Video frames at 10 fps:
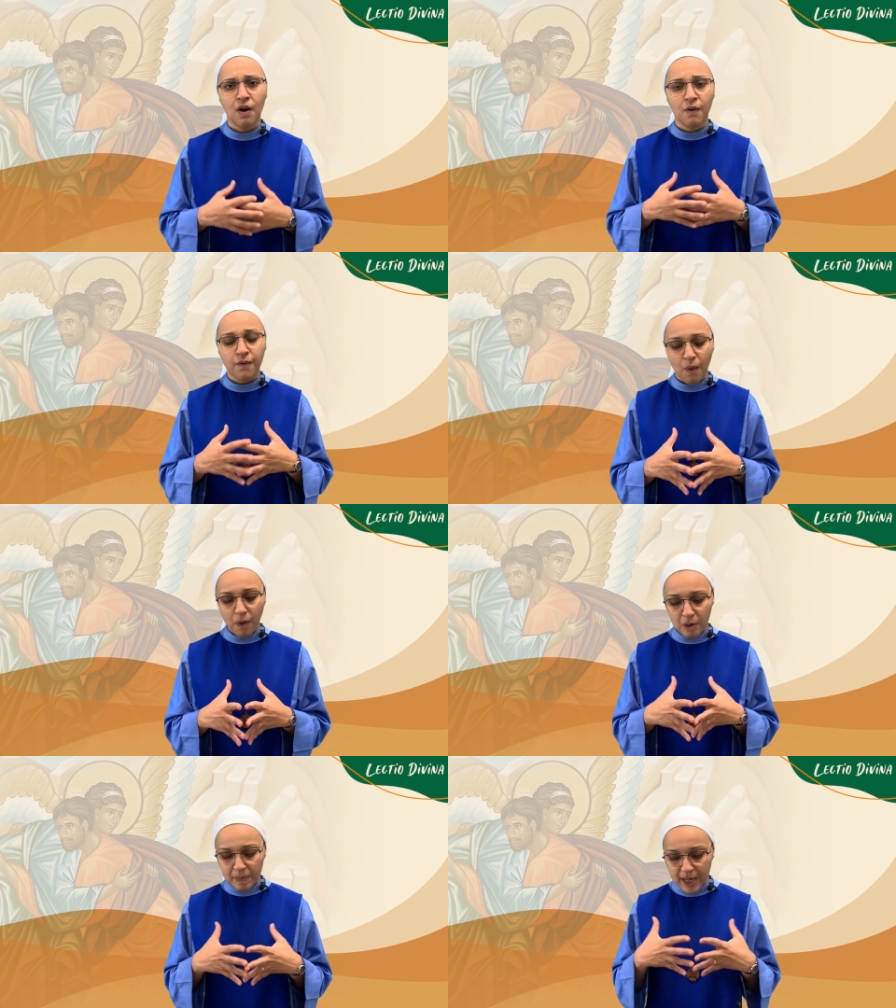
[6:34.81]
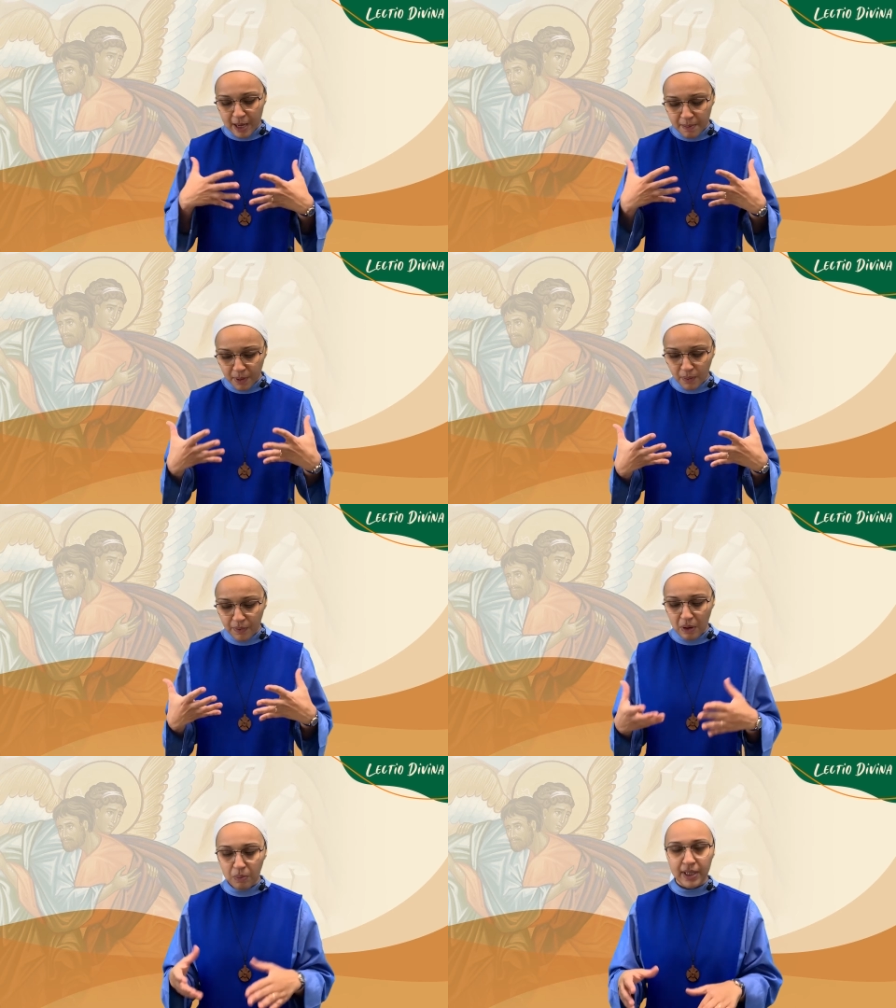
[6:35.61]
for people
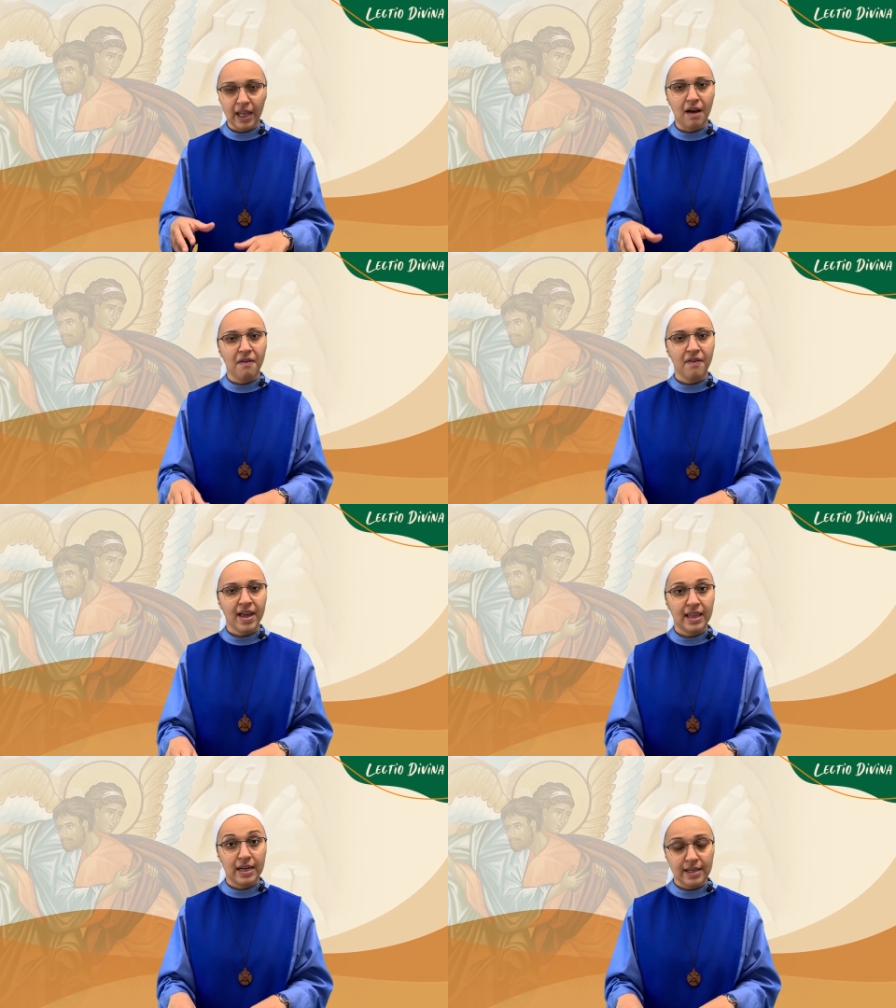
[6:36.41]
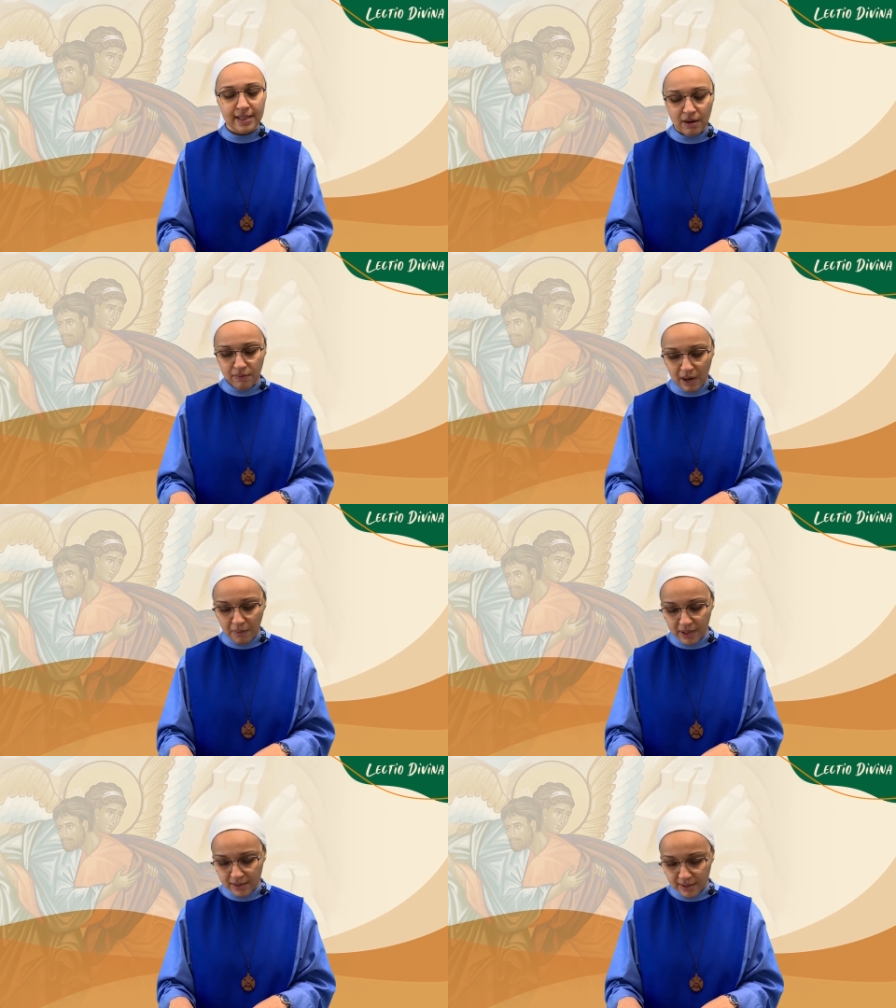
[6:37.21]
that we love and that is
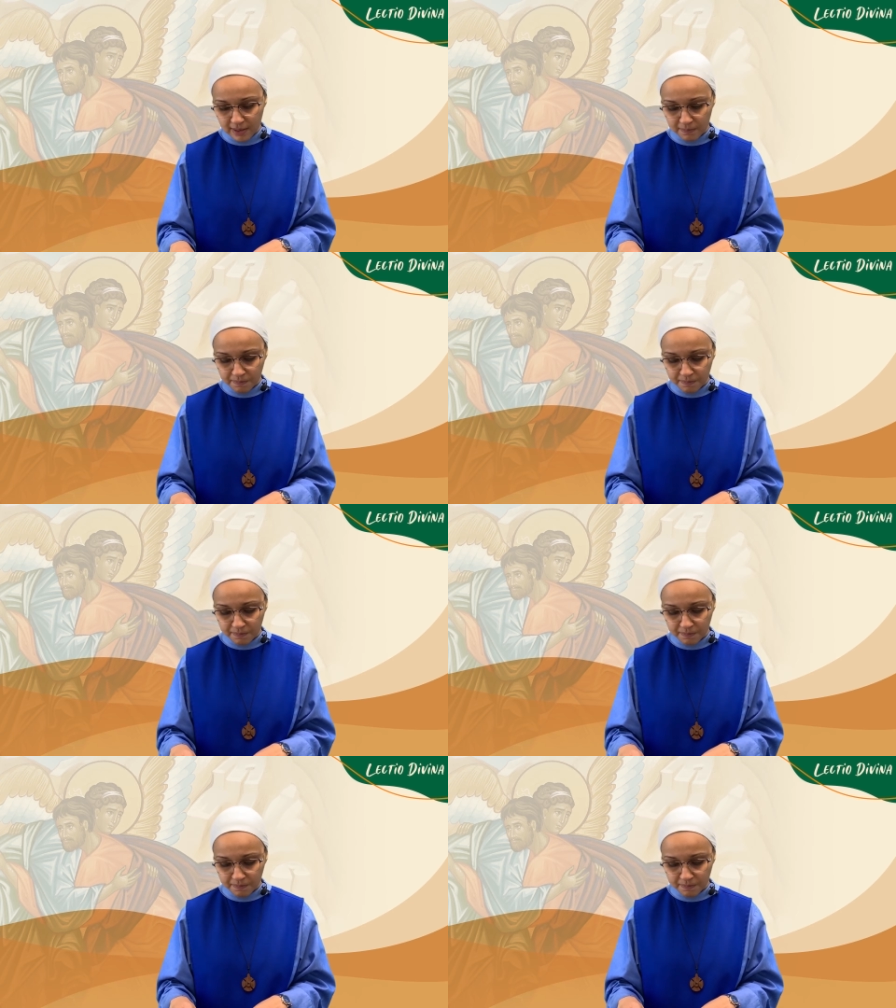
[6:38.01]
around us.